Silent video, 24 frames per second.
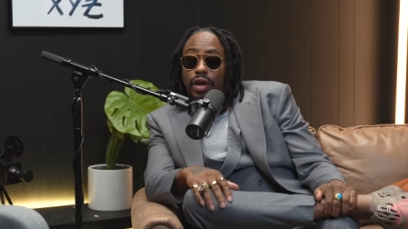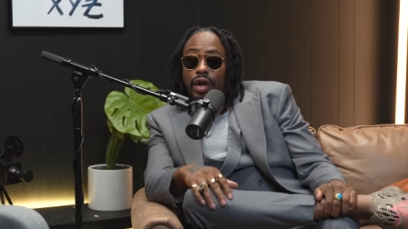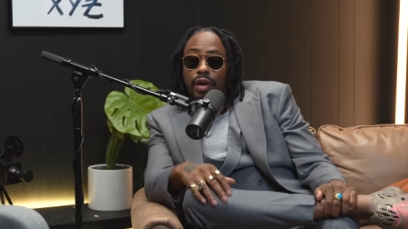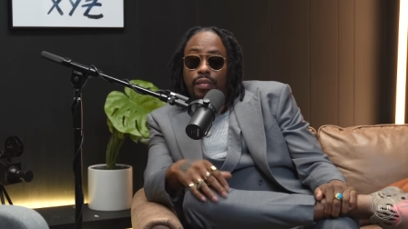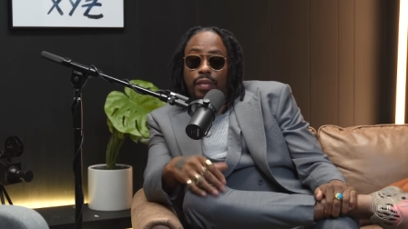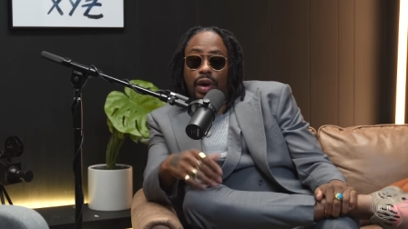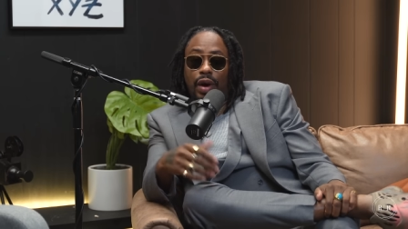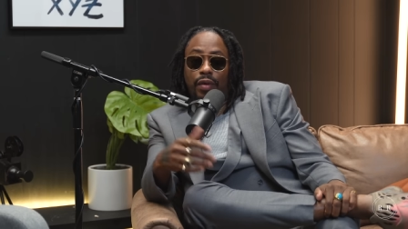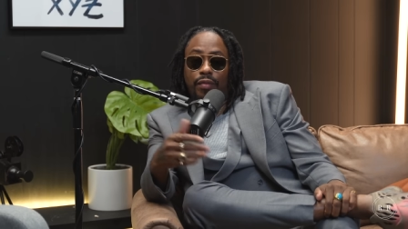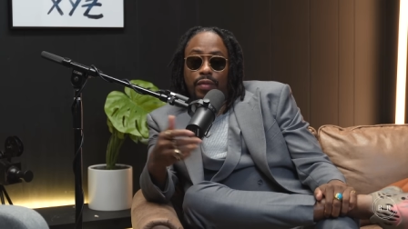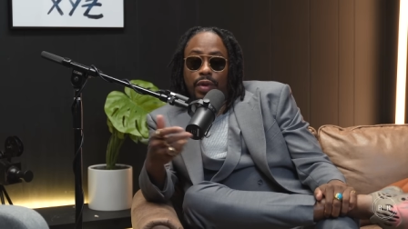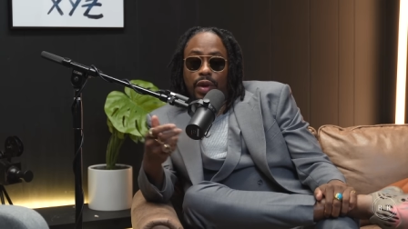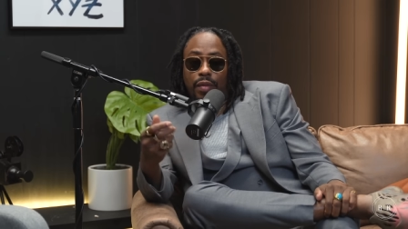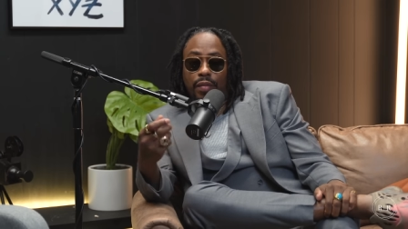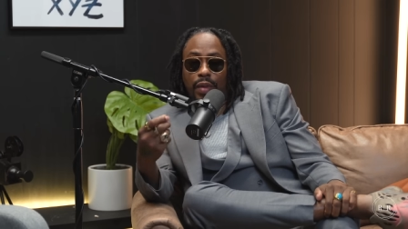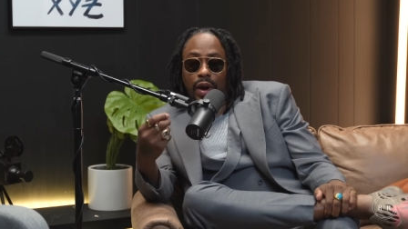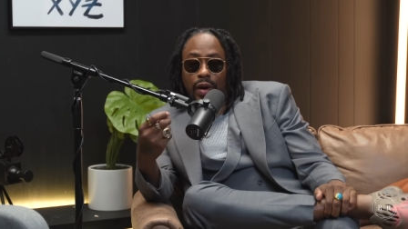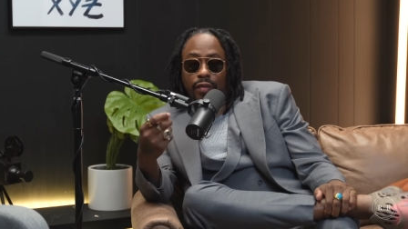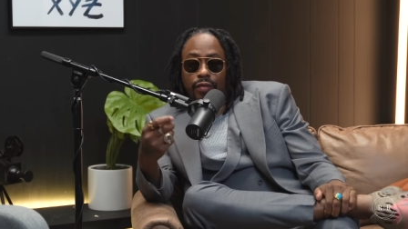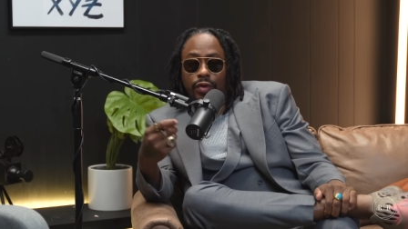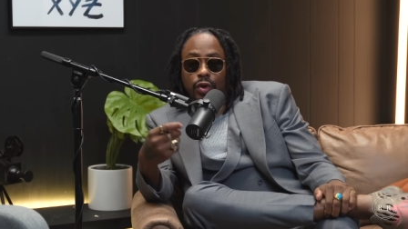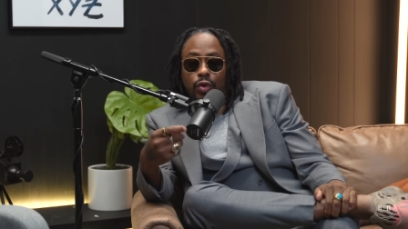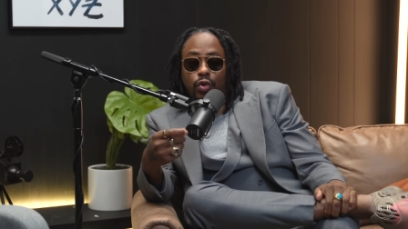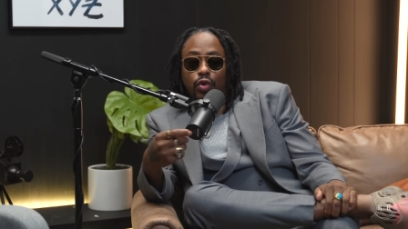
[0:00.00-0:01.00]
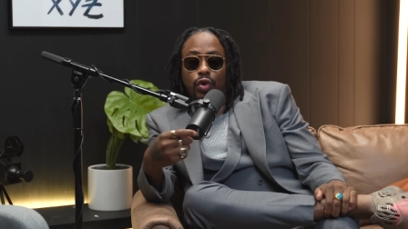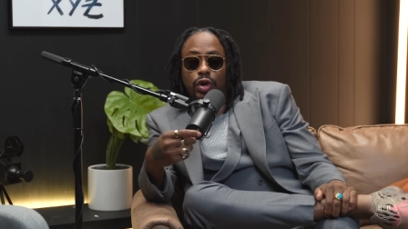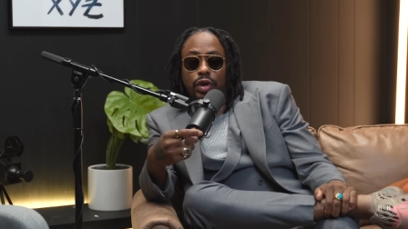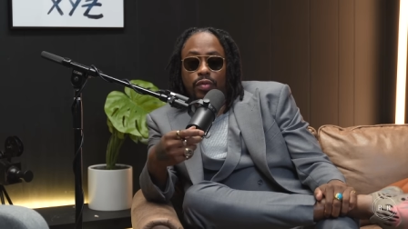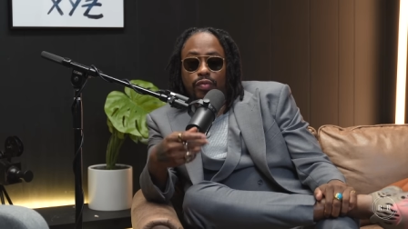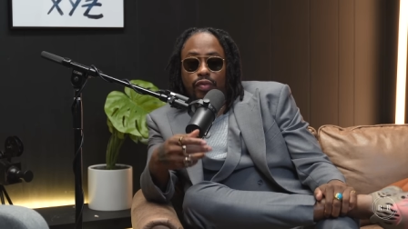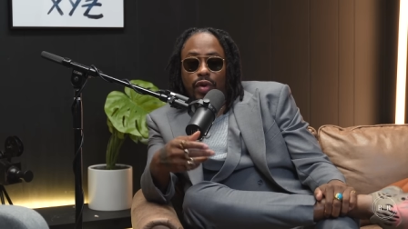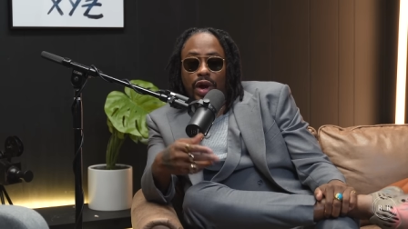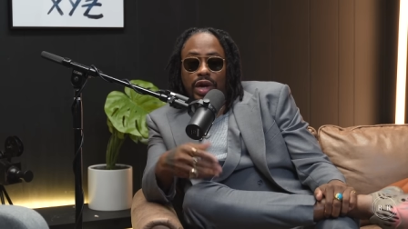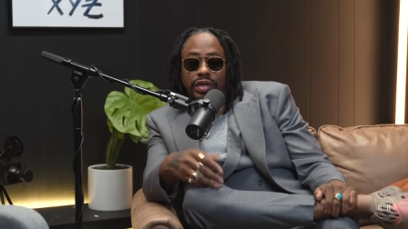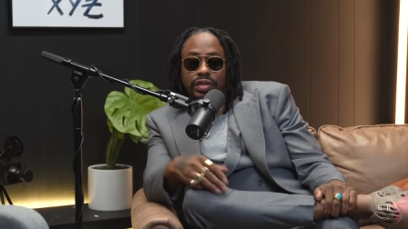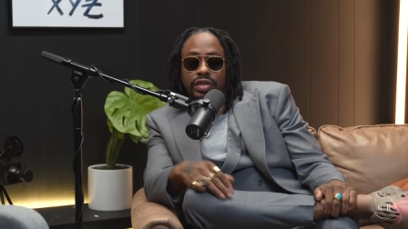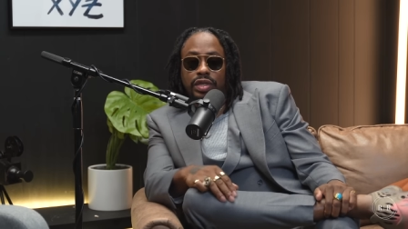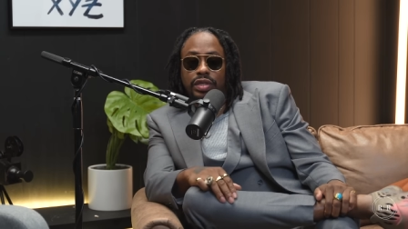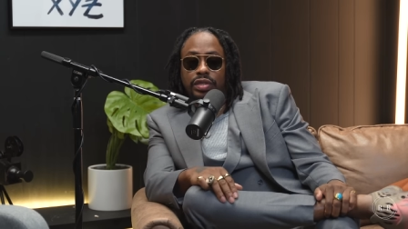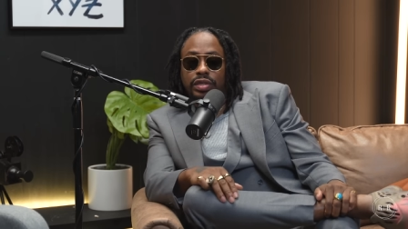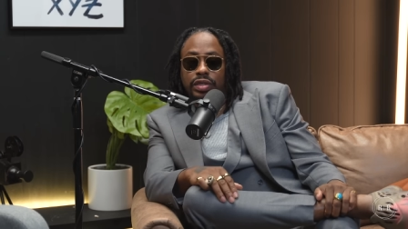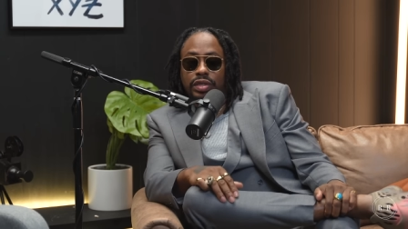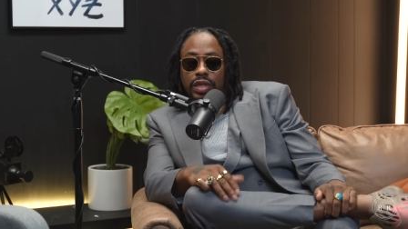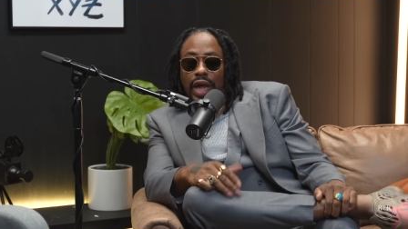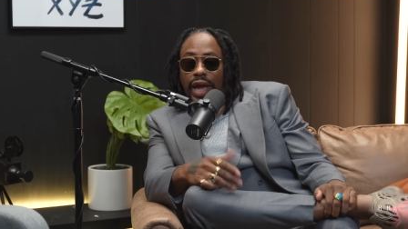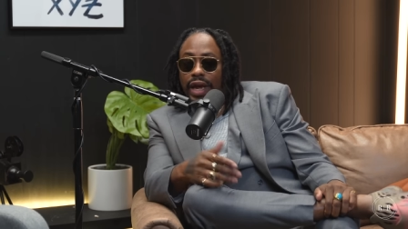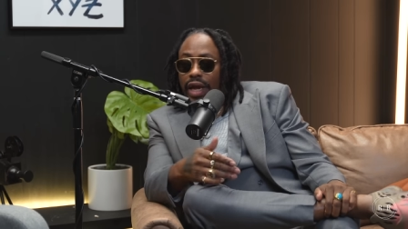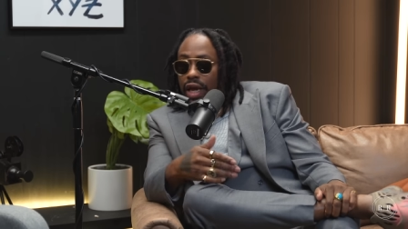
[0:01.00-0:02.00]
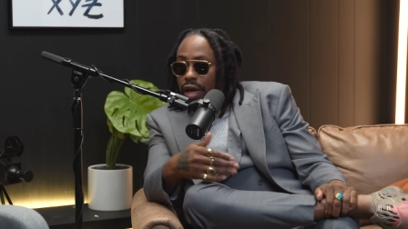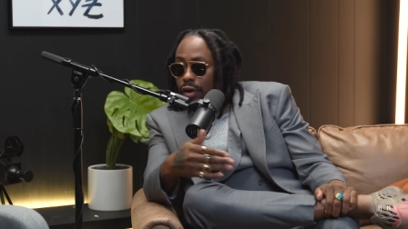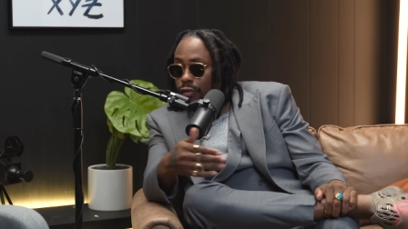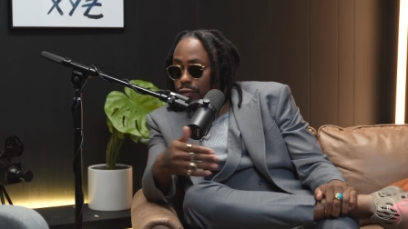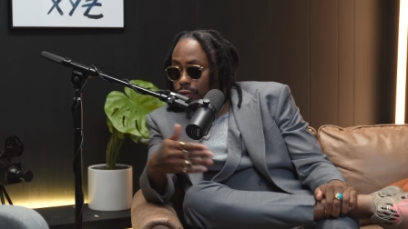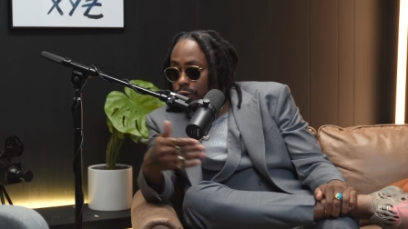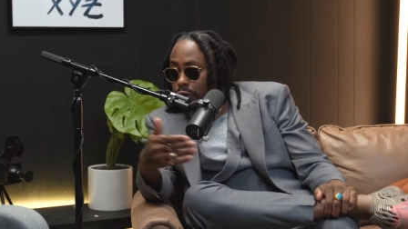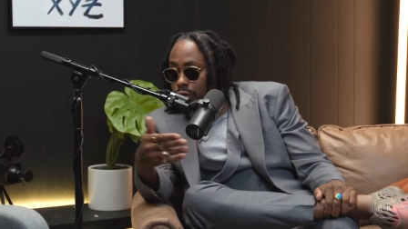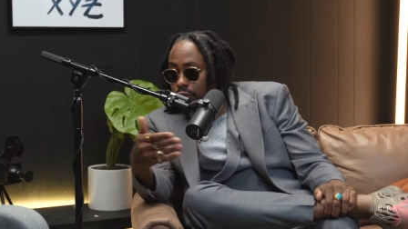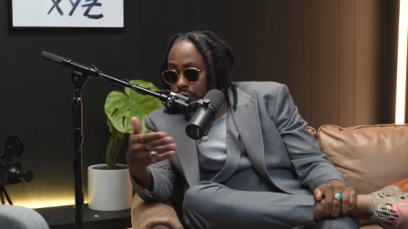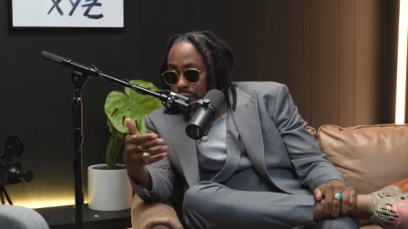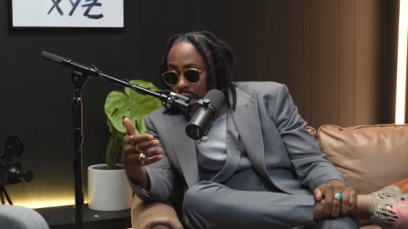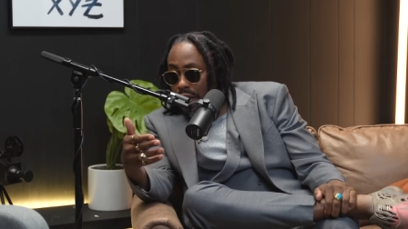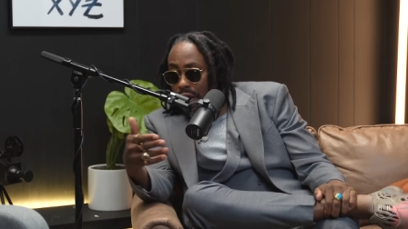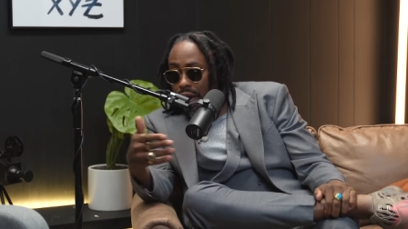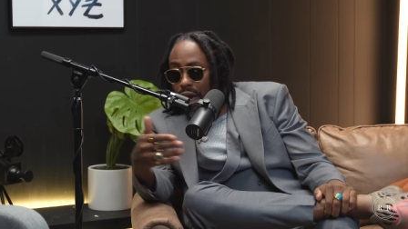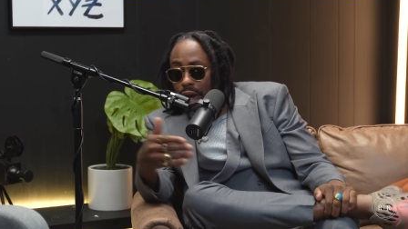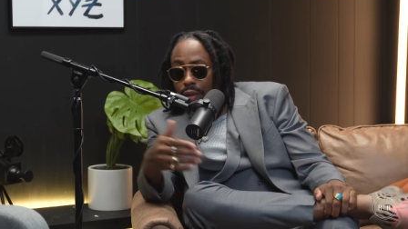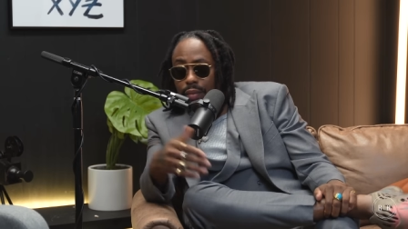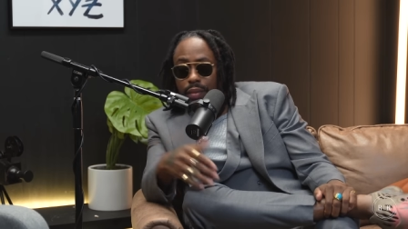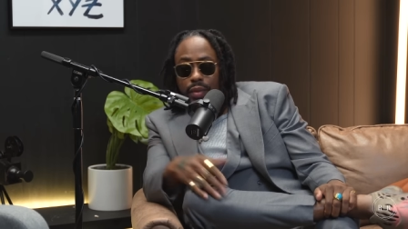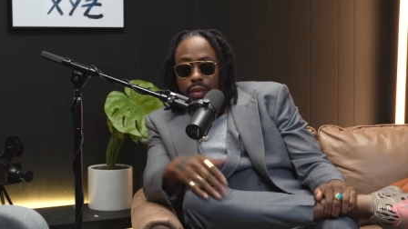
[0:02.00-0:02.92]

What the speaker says: in my recording process is like in real time.